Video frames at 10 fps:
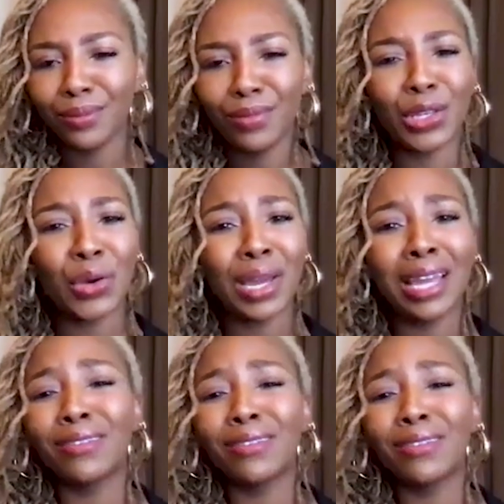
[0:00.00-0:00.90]
you know,
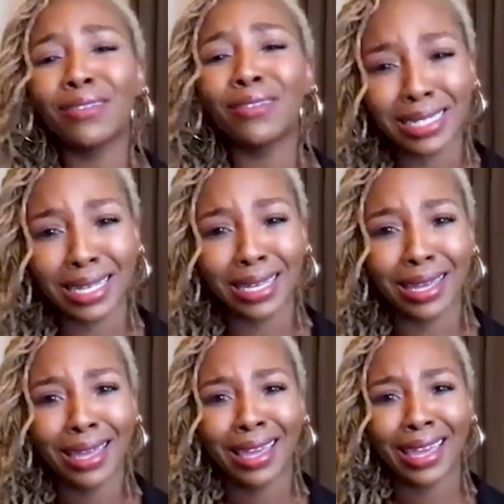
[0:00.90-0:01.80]
investing
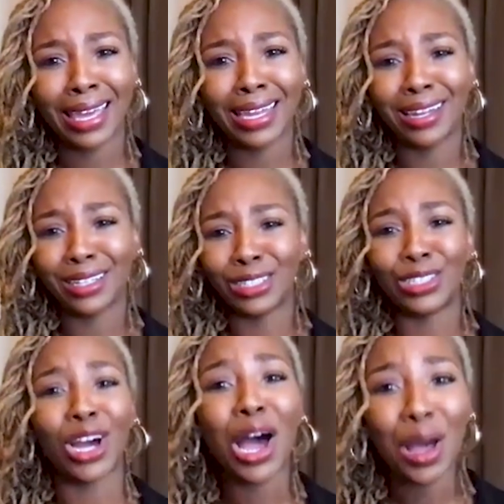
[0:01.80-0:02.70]
in
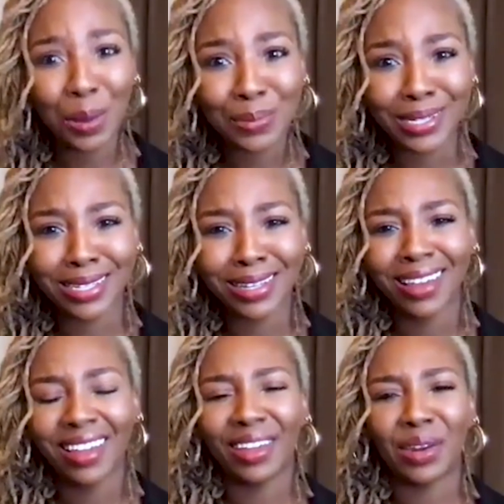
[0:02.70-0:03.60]
jobs,
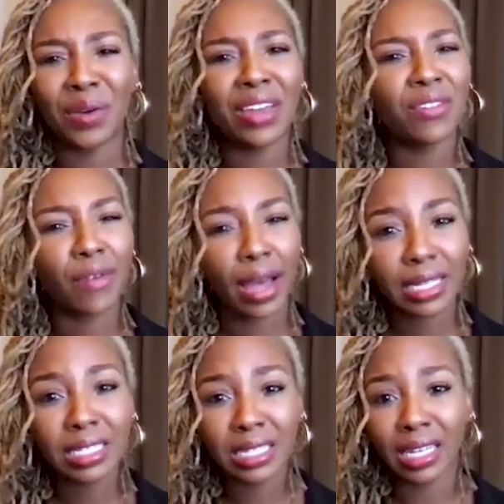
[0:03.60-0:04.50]
you know,
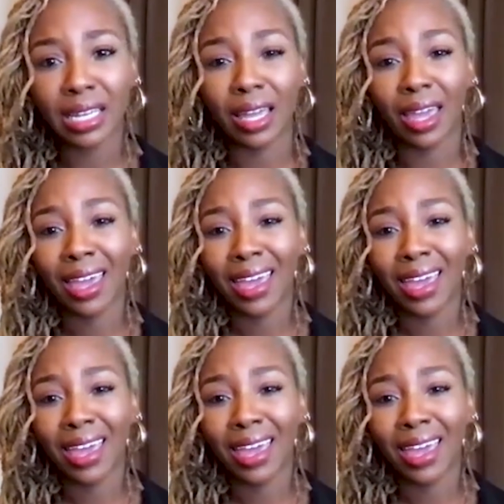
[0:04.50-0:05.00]
investing